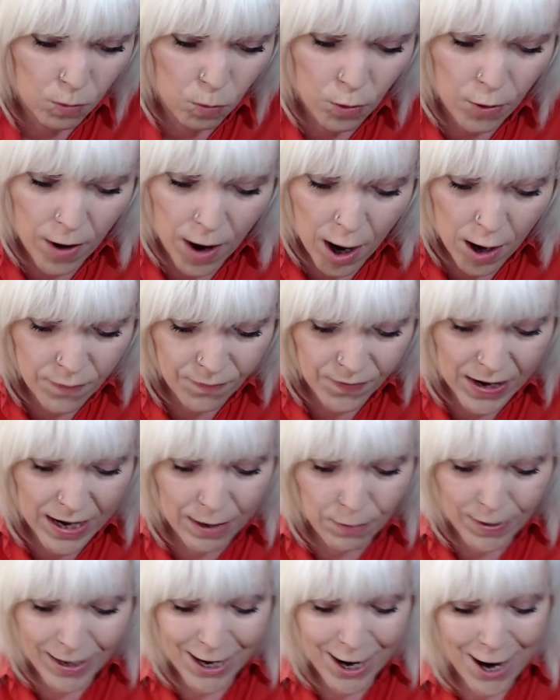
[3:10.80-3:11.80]
We're off.
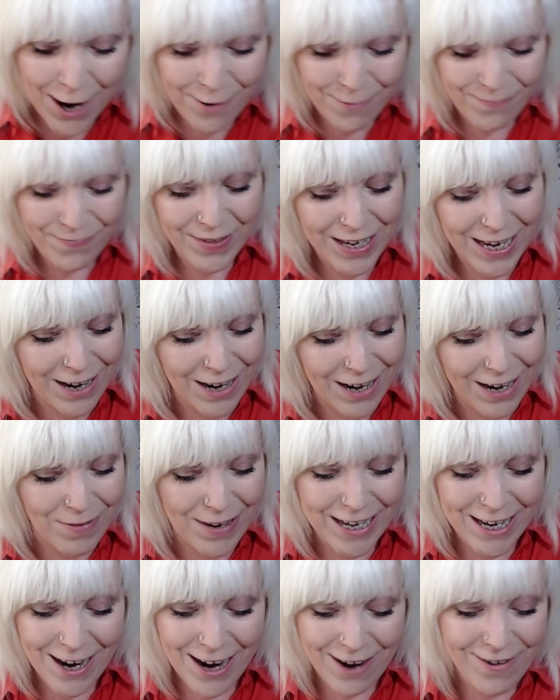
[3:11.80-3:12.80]
Here we go. Here we
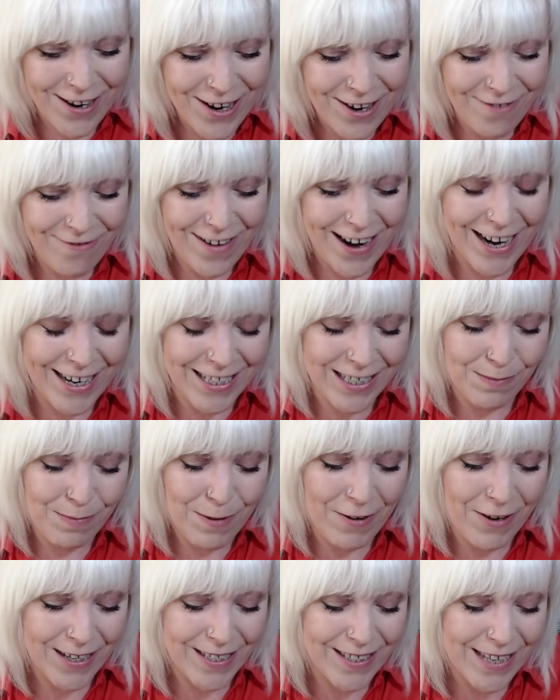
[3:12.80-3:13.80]
go. Right,
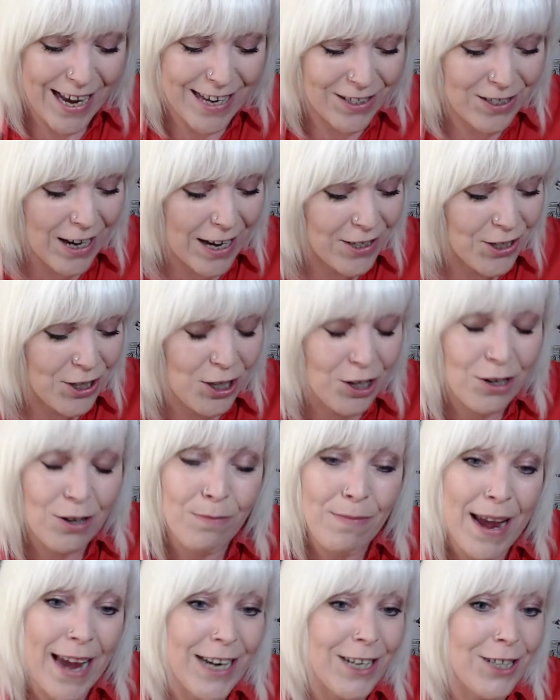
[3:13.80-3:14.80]
spirit says. And
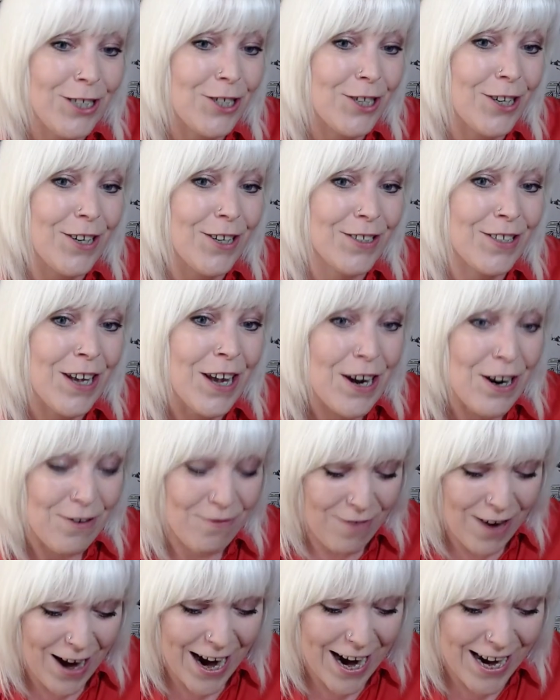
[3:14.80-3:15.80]
two majors,
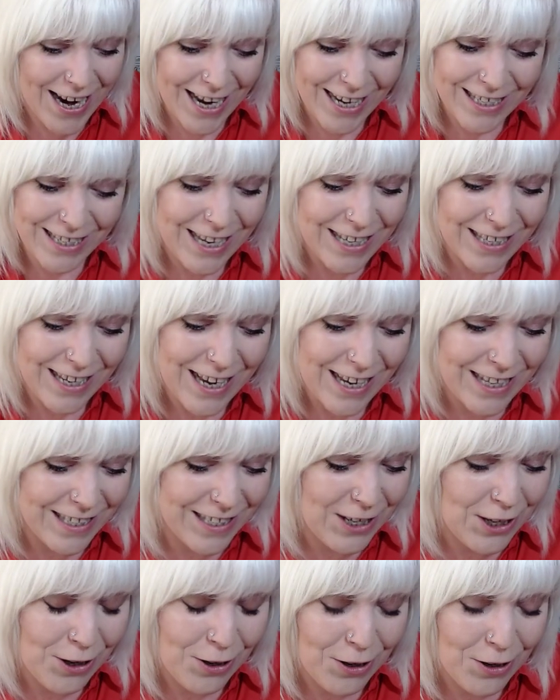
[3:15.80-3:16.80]
right,
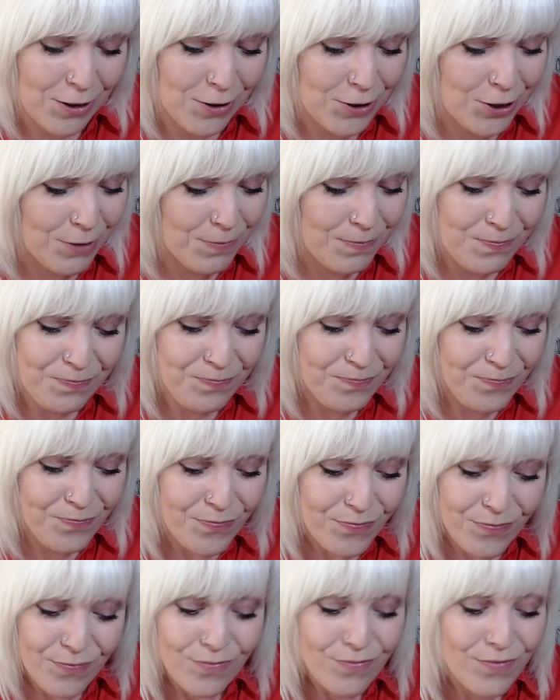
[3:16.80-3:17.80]
is huge.
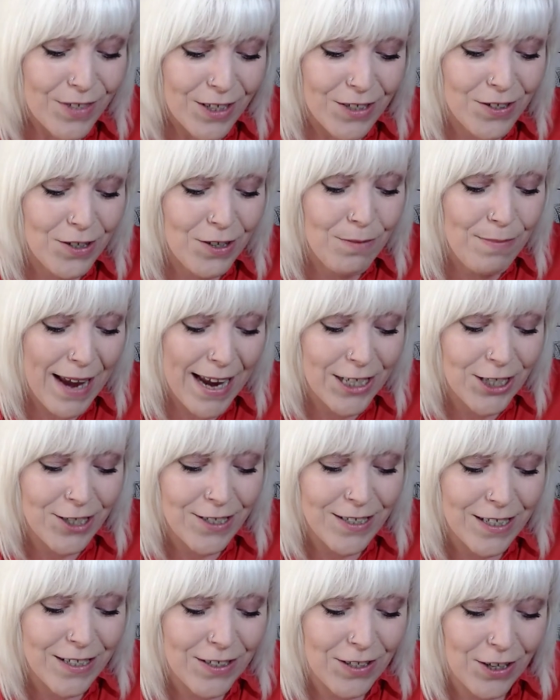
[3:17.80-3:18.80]
Two
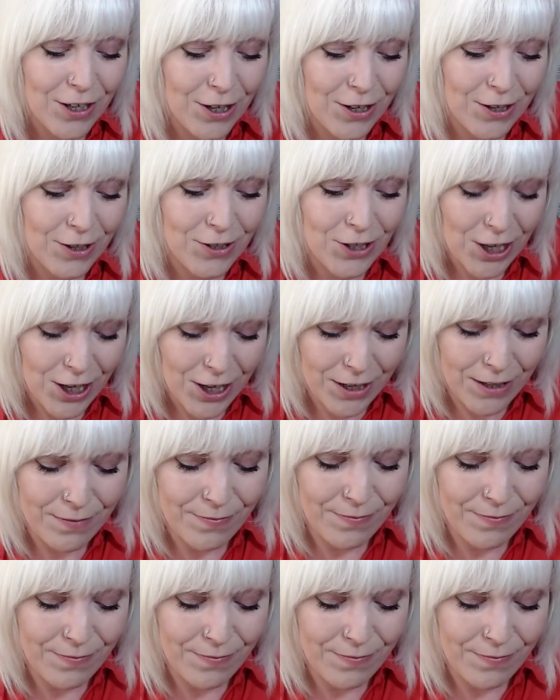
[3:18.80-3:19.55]
majors is huge.